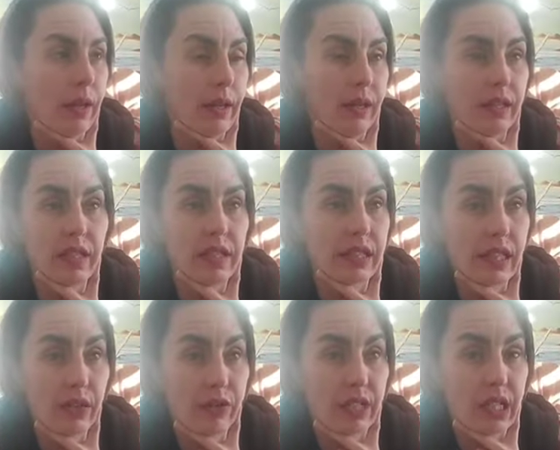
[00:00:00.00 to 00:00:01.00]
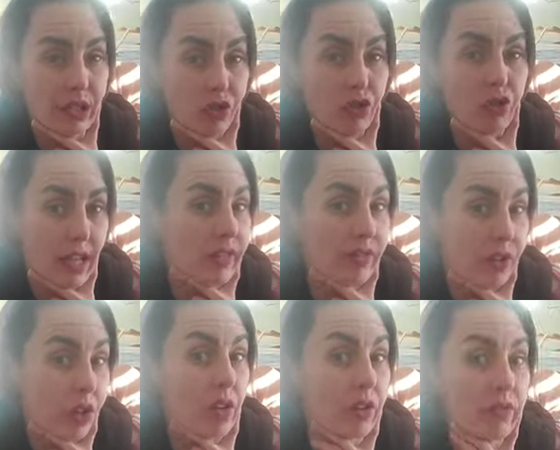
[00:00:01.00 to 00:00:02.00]
and in integrity, you'll have
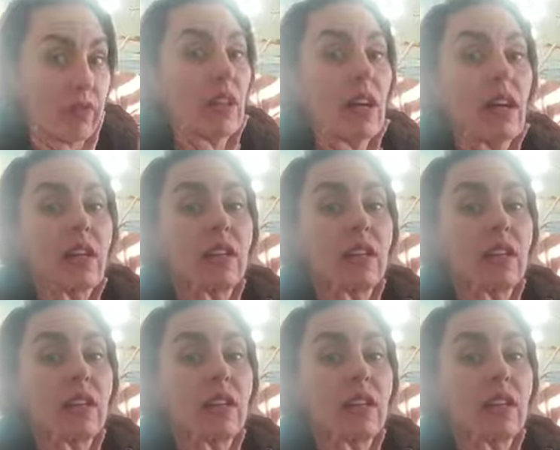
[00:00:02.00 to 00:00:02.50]
a lot of luck.